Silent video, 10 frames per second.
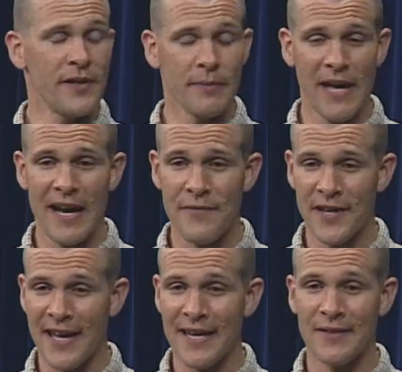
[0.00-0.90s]
with it. I'm not
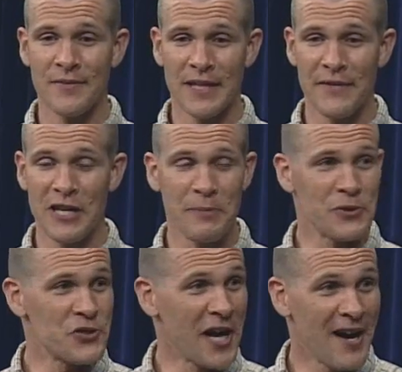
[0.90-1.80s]
advocating giving up
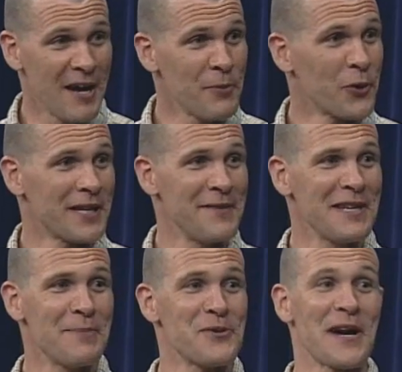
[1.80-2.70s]
your job or
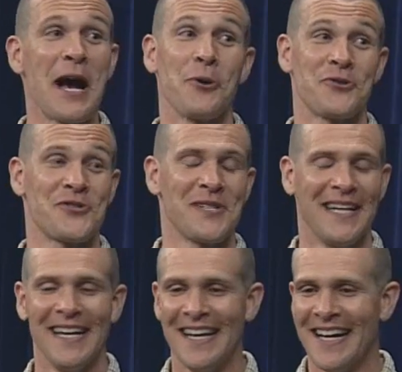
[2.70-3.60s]
giving up your house
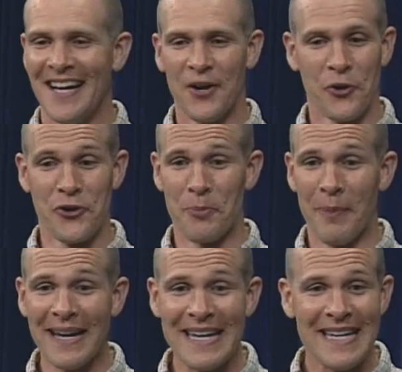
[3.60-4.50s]
or your
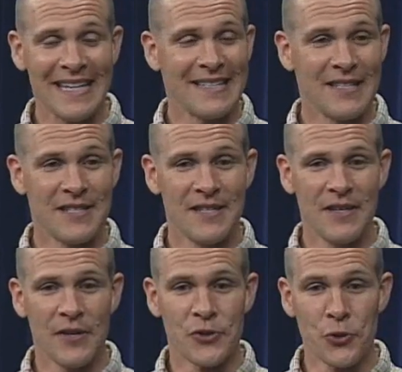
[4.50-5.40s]
money.
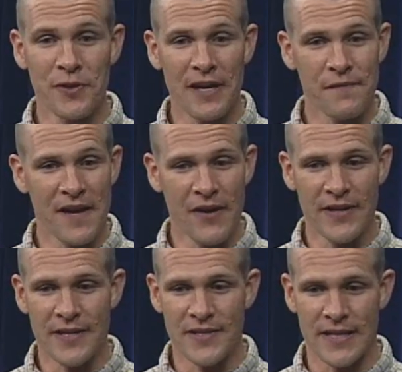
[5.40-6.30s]
The truth I've
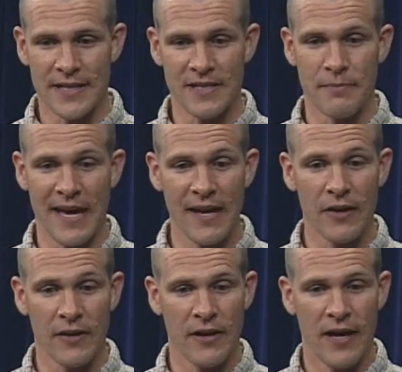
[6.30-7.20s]
found is it doesn't
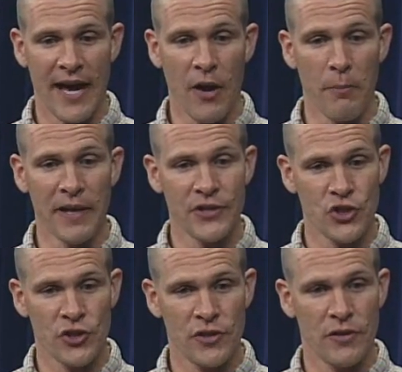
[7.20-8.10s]
matter how
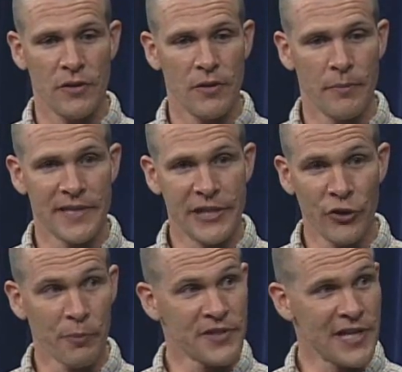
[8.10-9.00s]
much
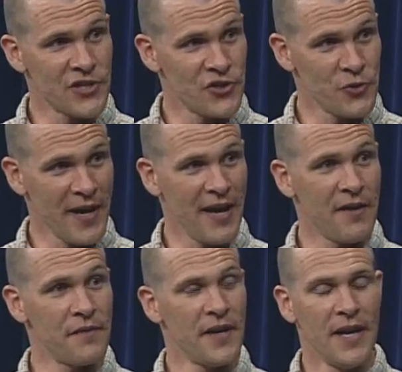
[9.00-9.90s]
material possessions you
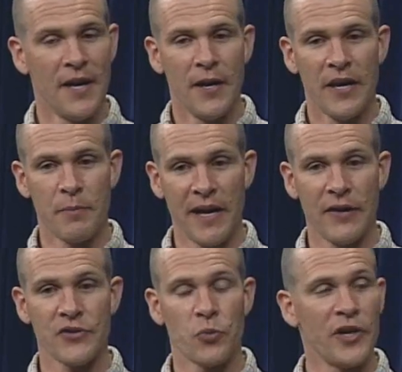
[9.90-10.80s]
have. It
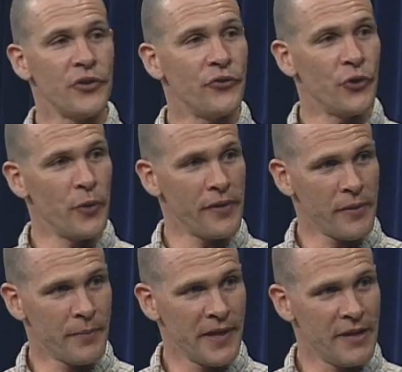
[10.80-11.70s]
matters what you do
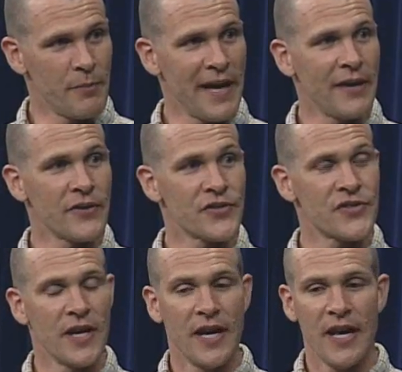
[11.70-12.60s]
with them. It
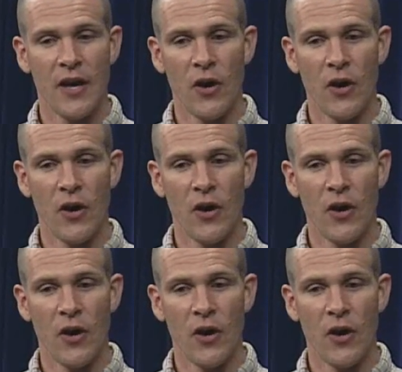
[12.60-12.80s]
matters